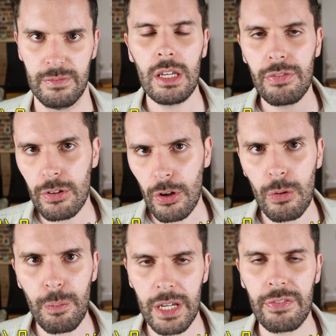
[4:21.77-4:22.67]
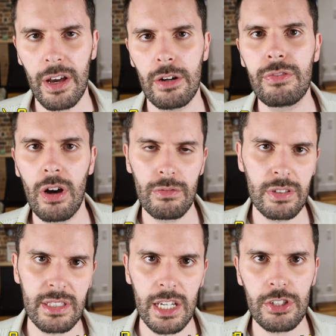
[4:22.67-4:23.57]
If you're not a big fan of
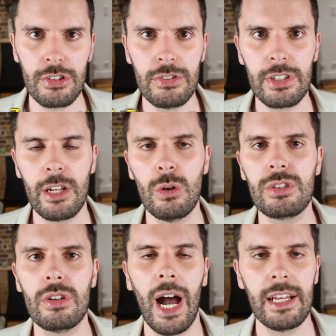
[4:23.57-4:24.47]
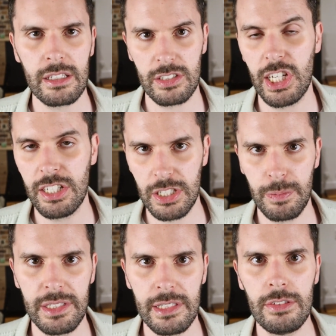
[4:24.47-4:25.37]
conversations, you can also ask
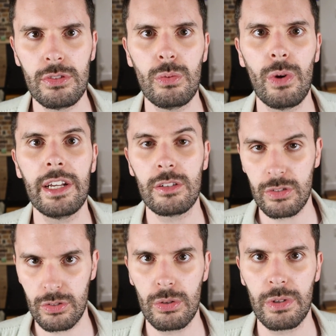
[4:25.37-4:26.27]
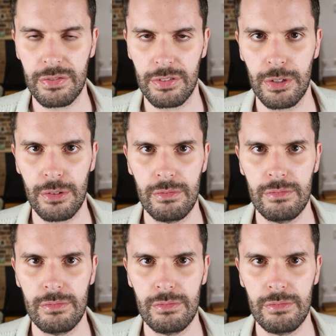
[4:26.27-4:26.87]
ChatGPT to write a story for you.